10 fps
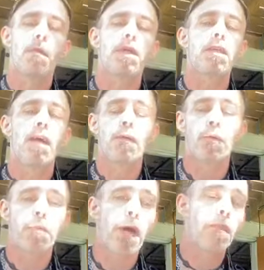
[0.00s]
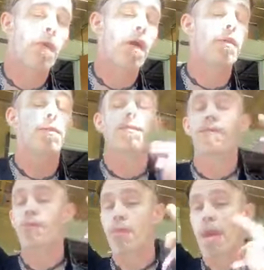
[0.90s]
much love and respect, brother,
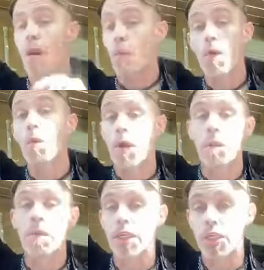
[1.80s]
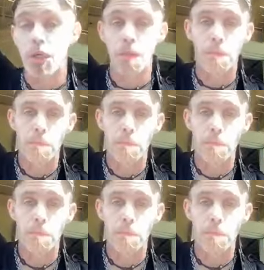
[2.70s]
and we will miss you.